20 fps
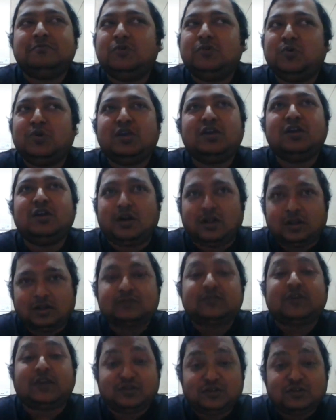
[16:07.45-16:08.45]
doing
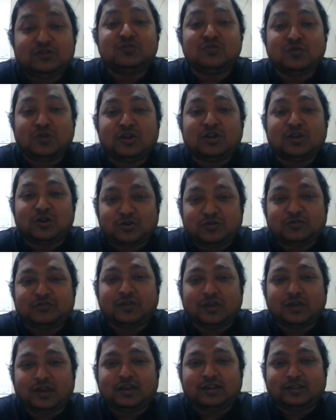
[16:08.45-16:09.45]
trying to do a lot of
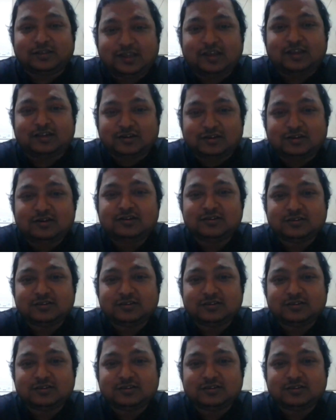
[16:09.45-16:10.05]
theater,